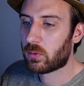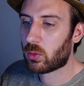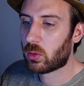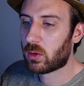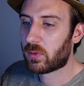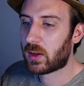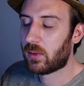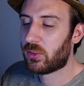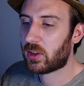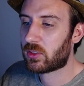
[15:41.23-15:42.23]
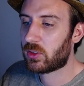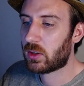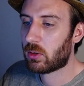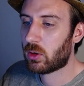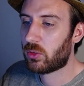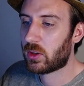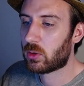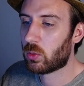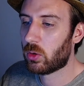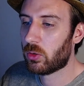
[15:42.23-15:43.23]
4, 5, 6 zeros
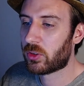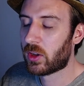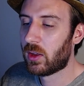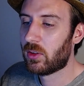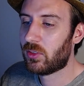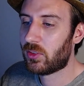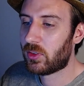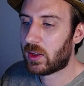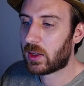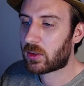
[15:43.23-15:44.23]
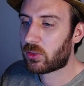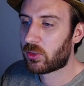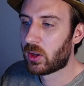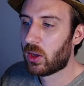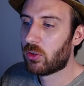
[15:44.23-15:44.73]
equals 6.